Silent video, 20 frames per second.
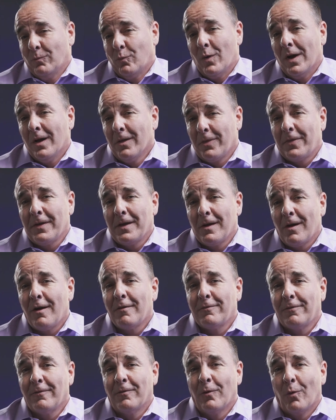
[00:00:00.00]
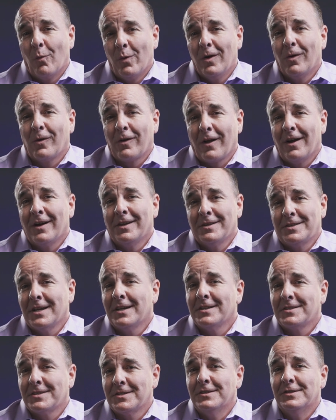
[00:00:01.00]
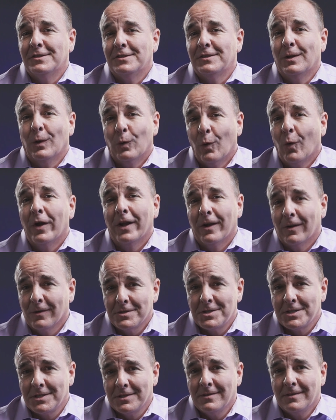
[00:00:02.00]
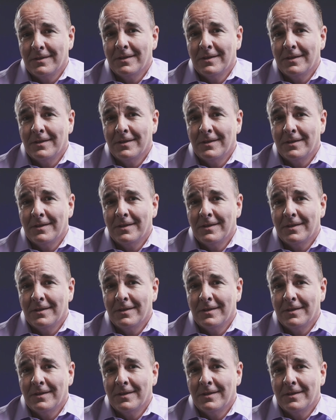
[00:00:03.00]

wealthy off of a will contest is the lawyers.